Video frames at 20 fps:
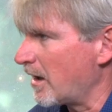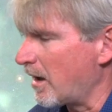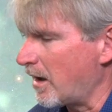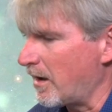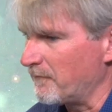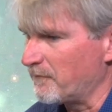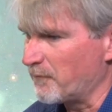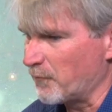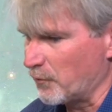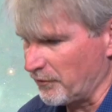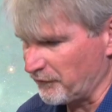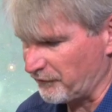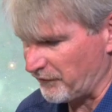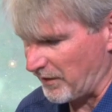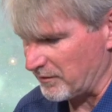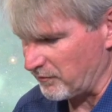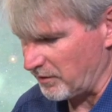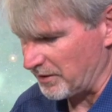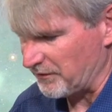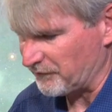Um, for a
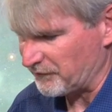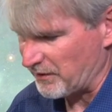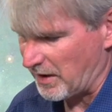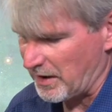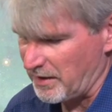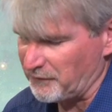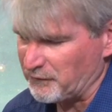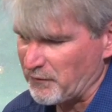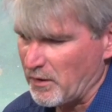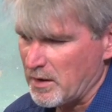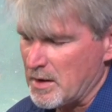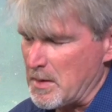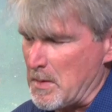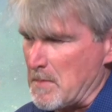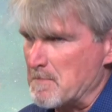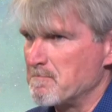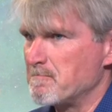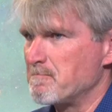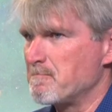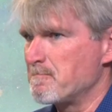satellite size.
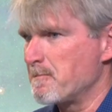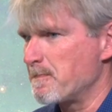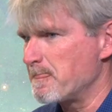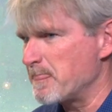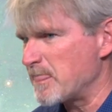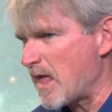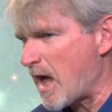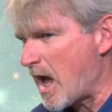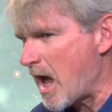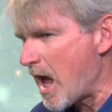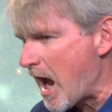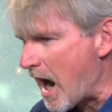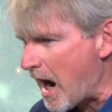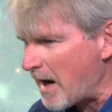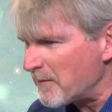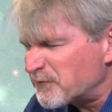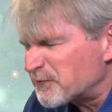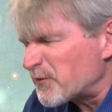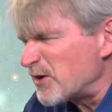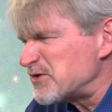
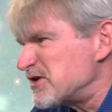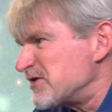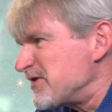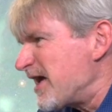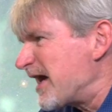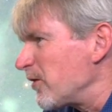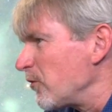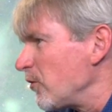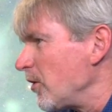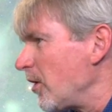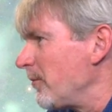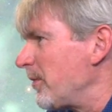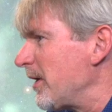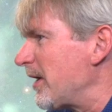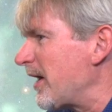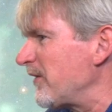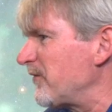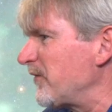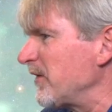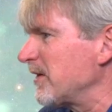I'm stretching that a little
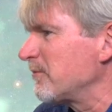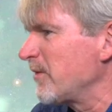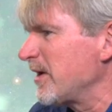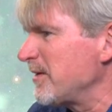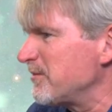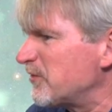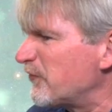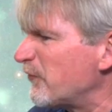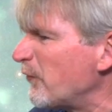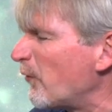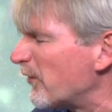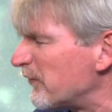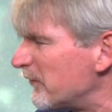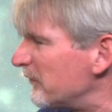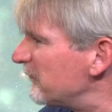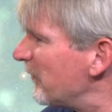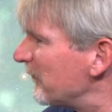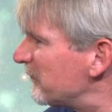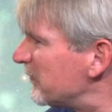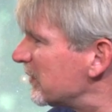bit. I think maybe two
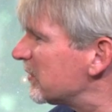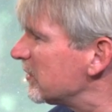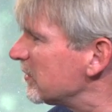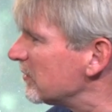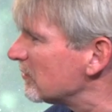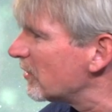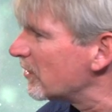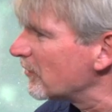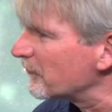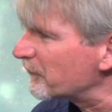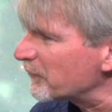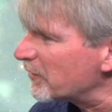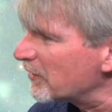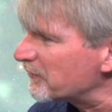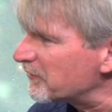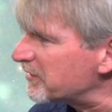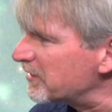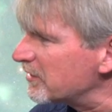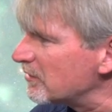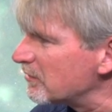hundred fifty kilos, three
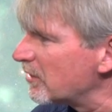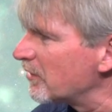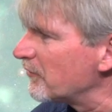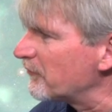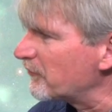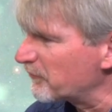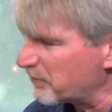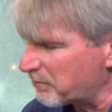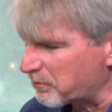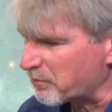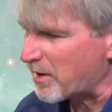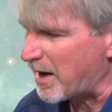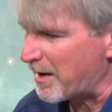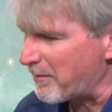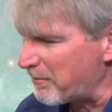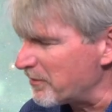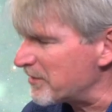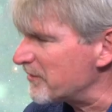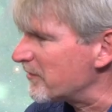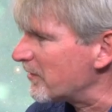hundred kilos is
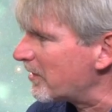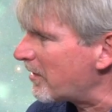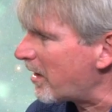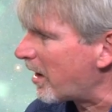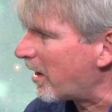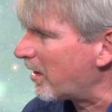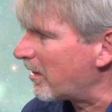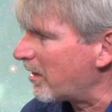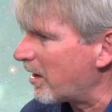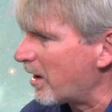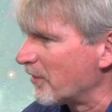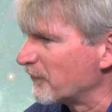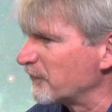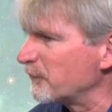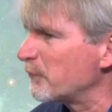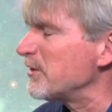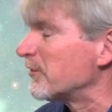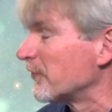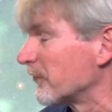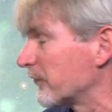probably the, uh, a
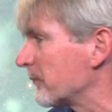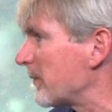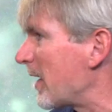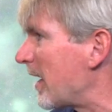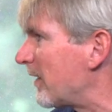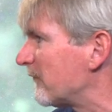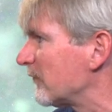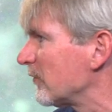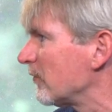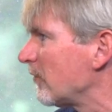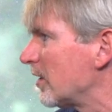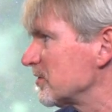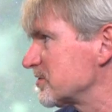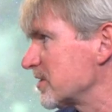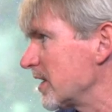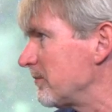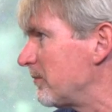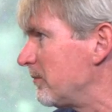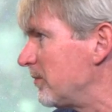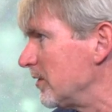sweeter spot for launch
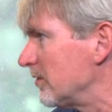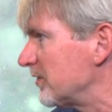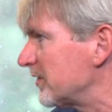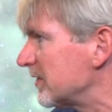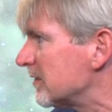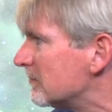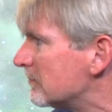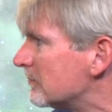capability.